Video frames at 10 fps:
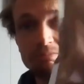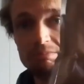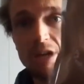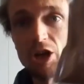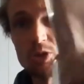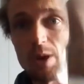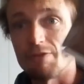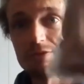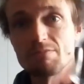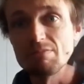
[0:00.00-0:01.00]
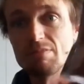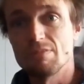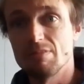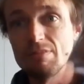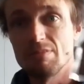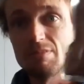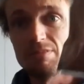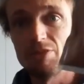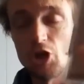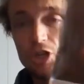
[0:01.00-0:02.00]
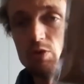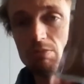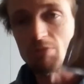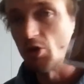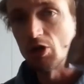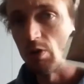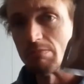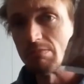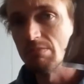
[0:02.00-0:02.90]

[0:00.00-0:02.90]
They're good to have. You can use them. You can do them.